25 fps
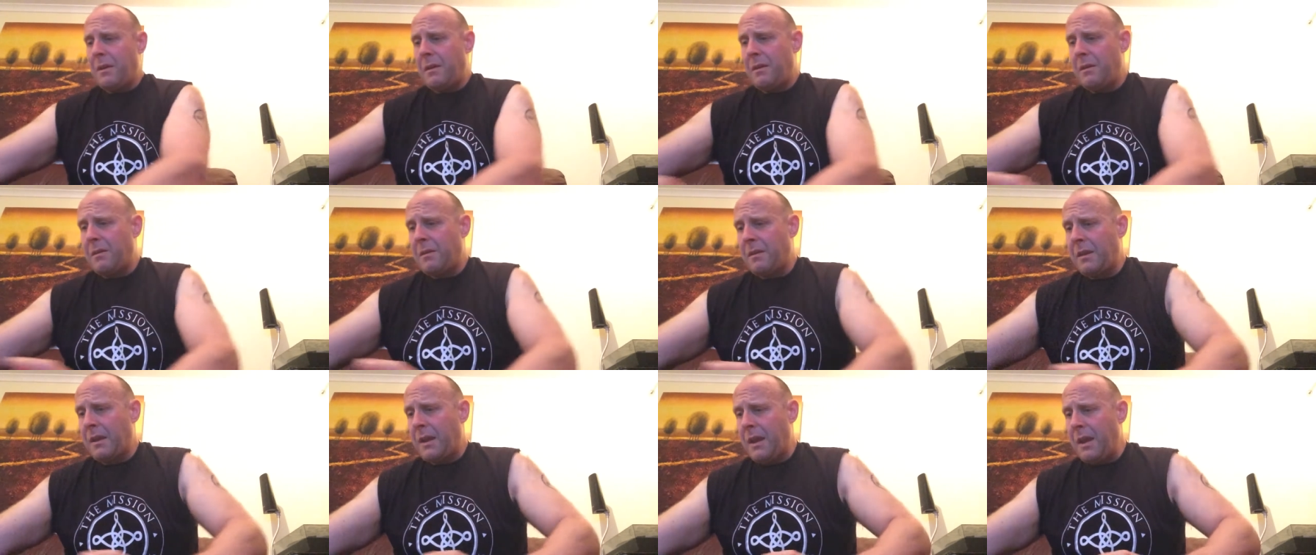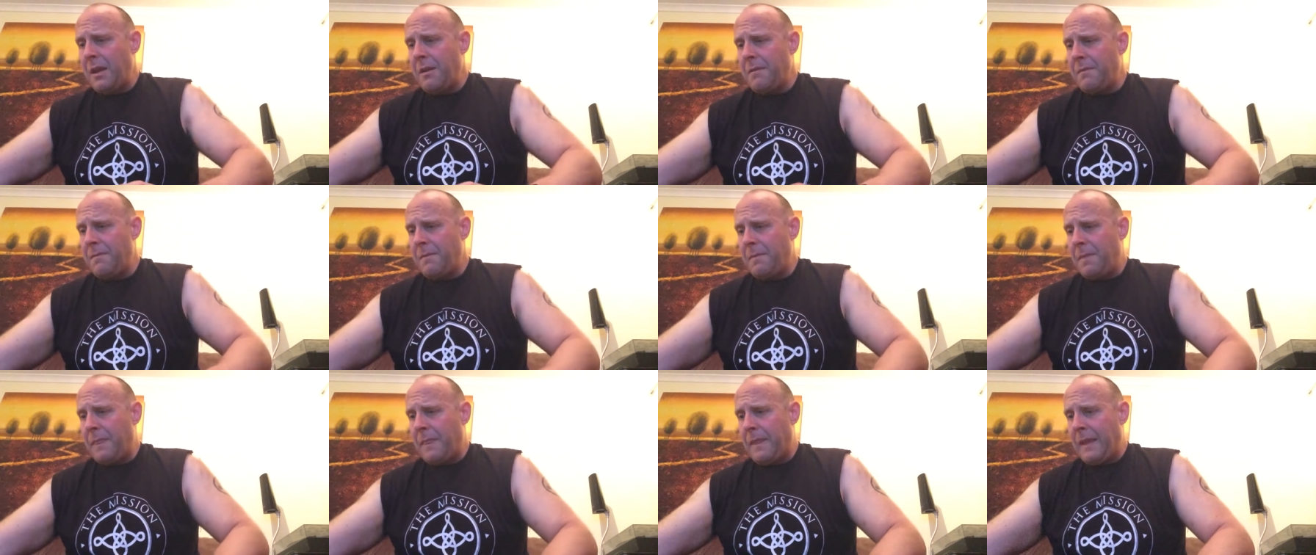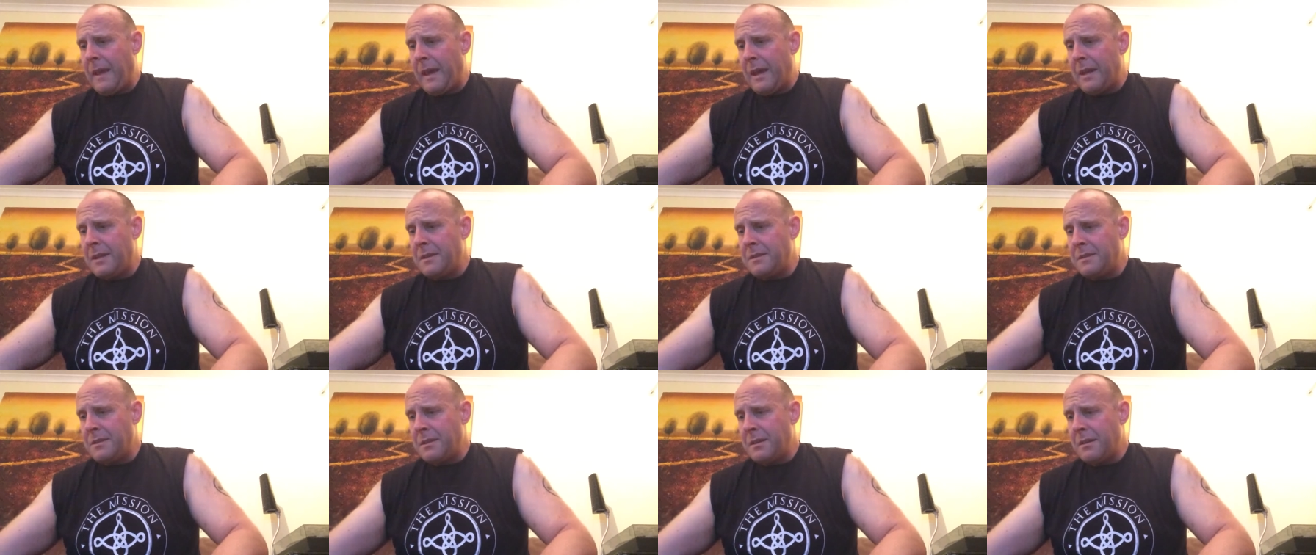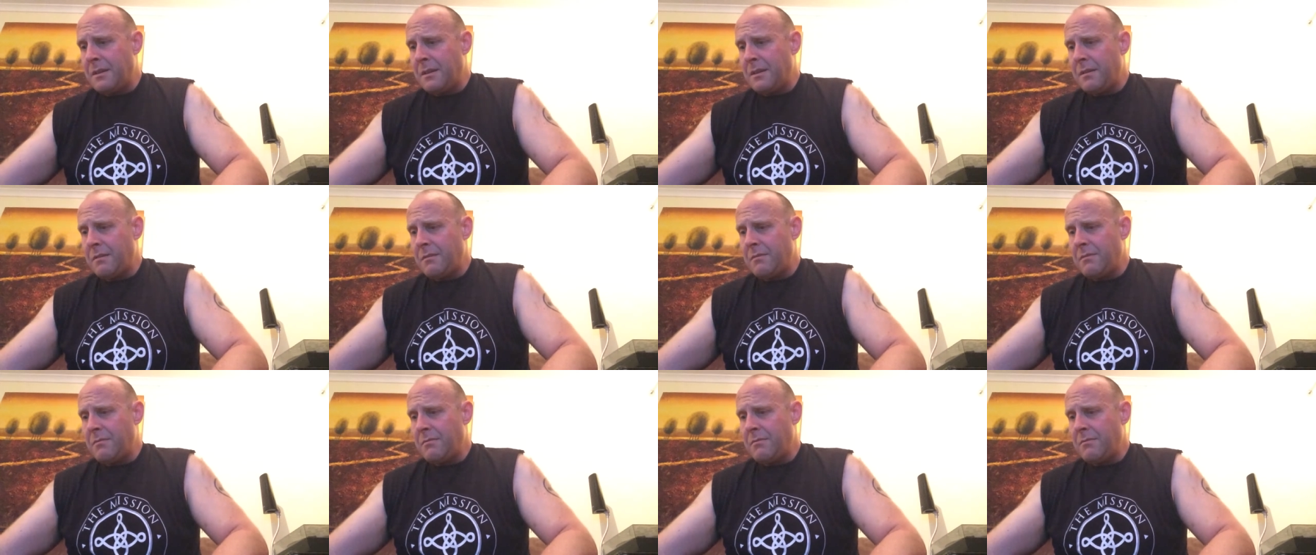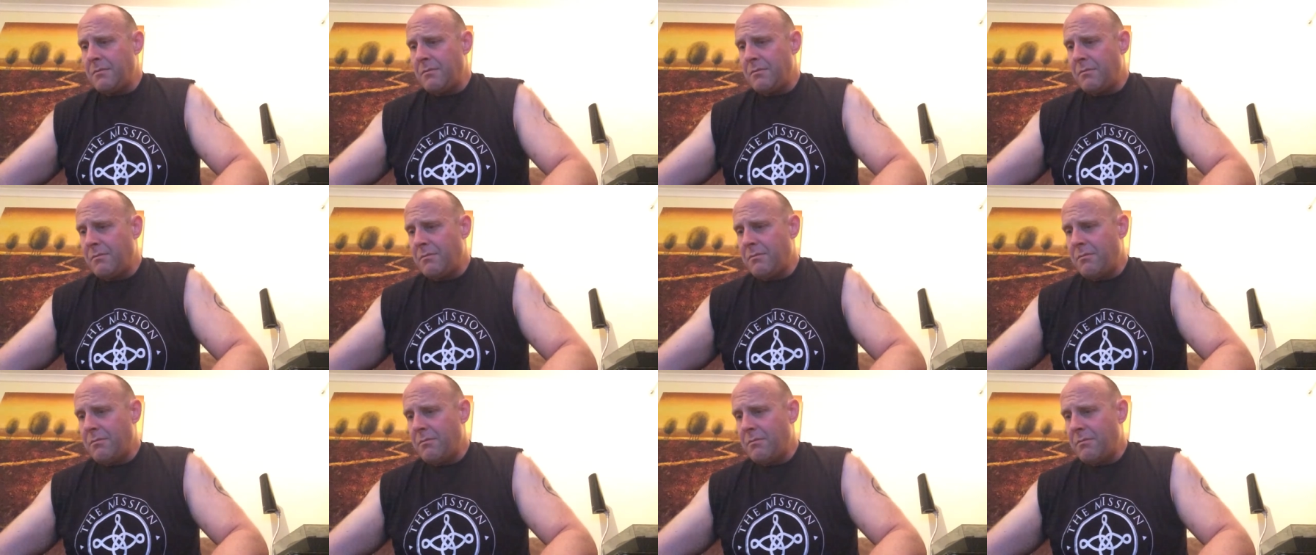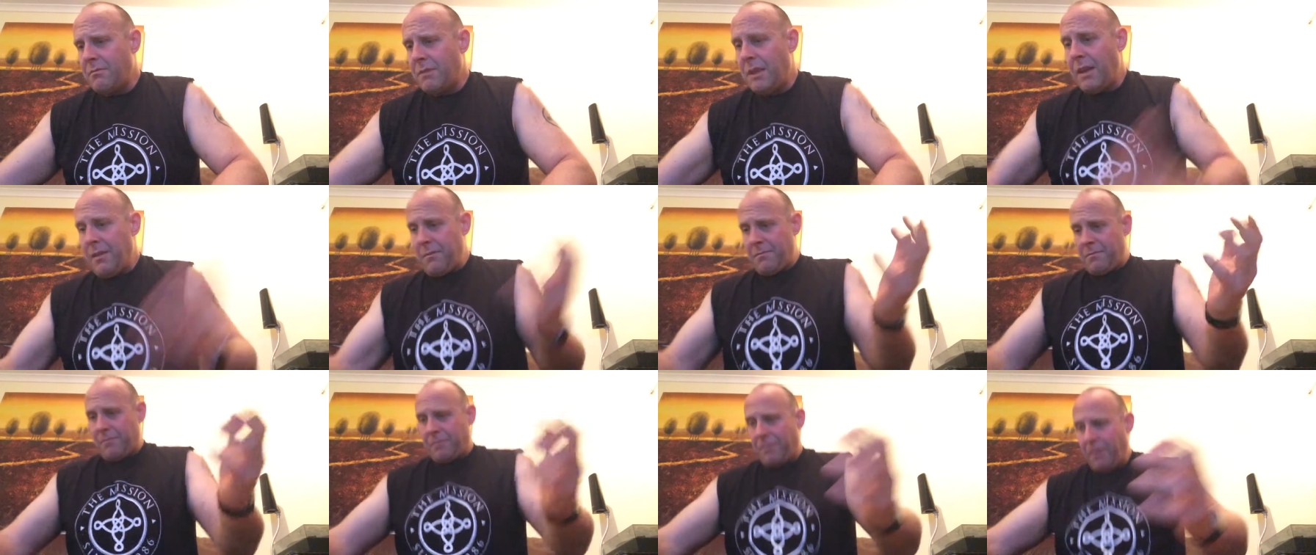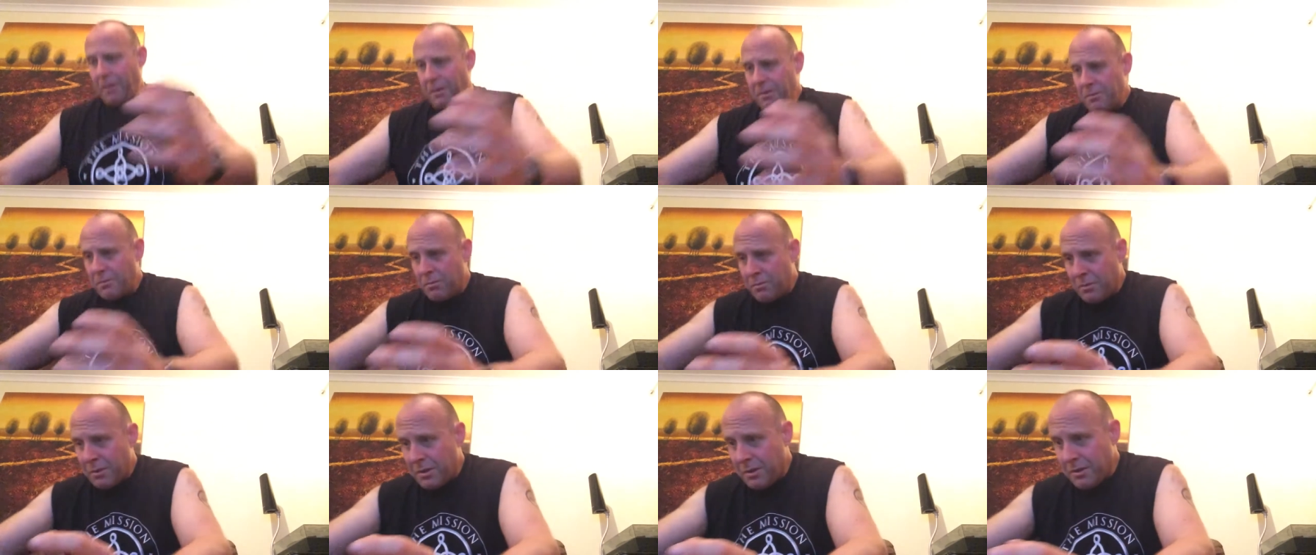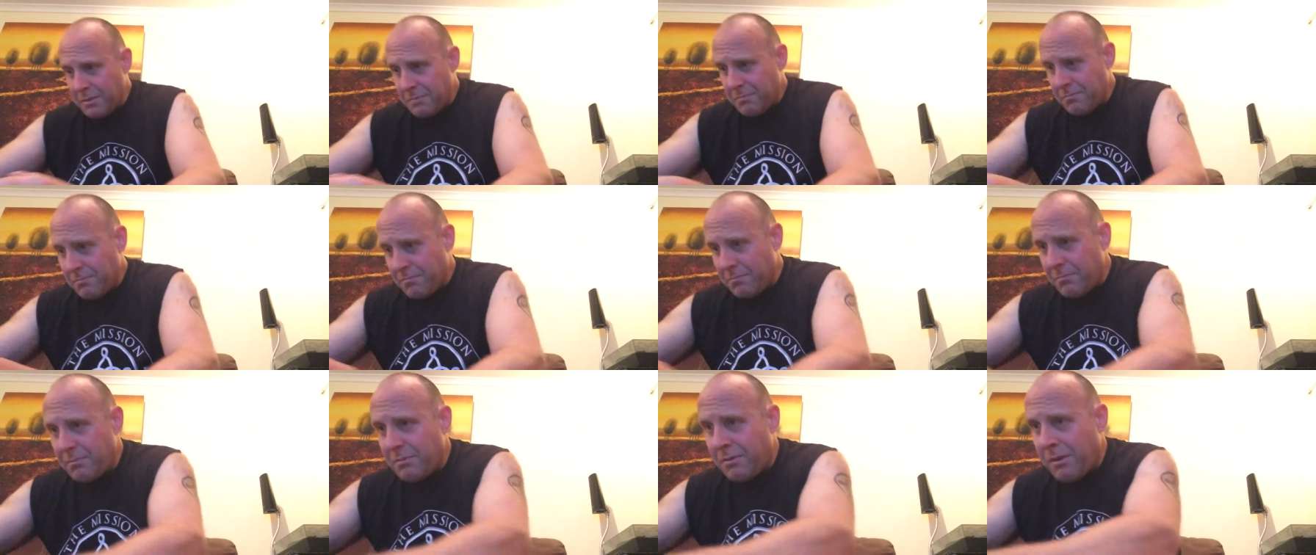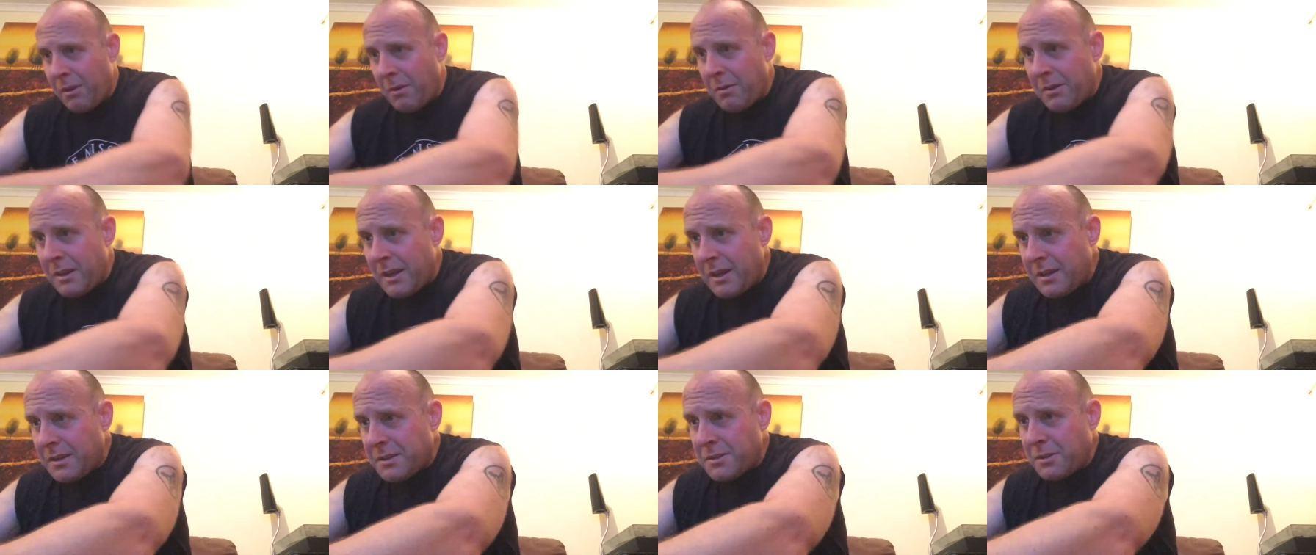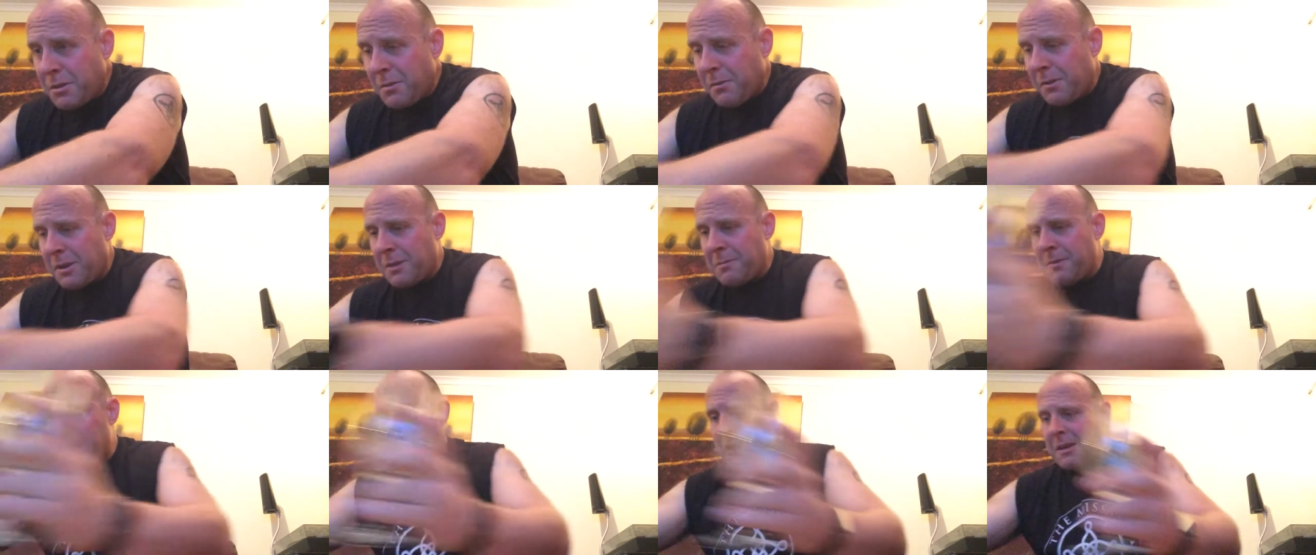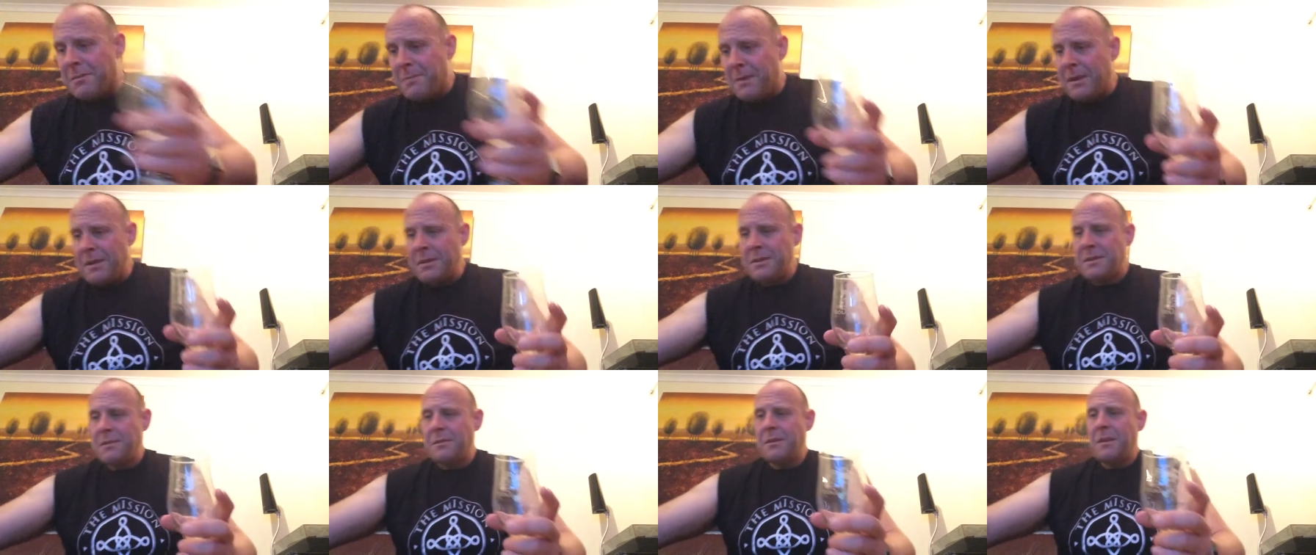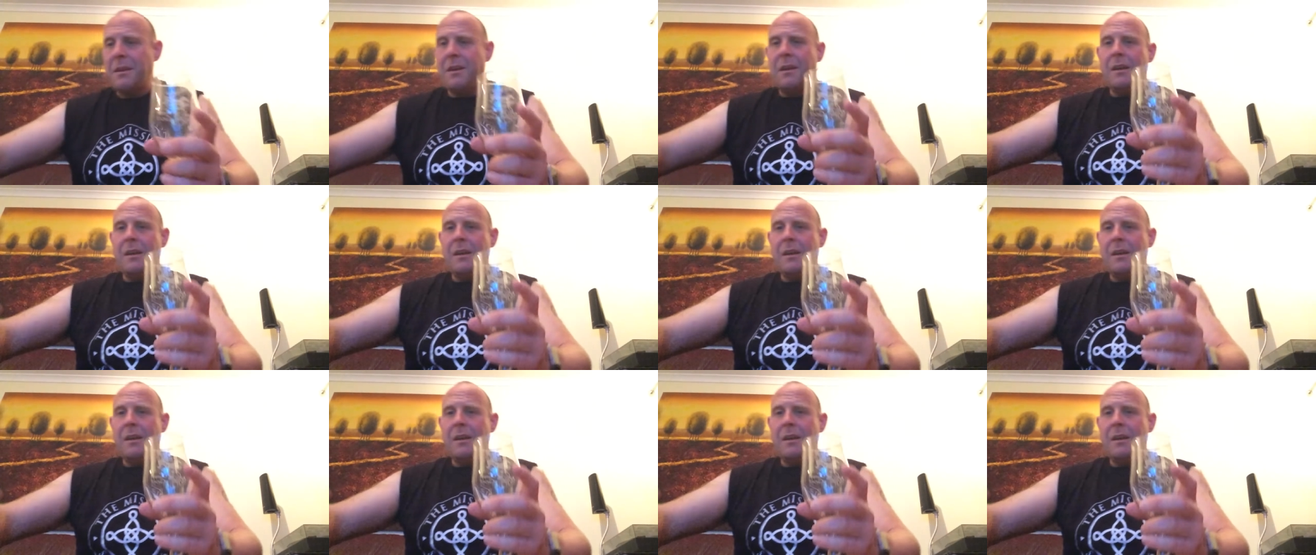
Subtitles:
Okay, and yeah, fine, all good. No need. It's not going to make a mess.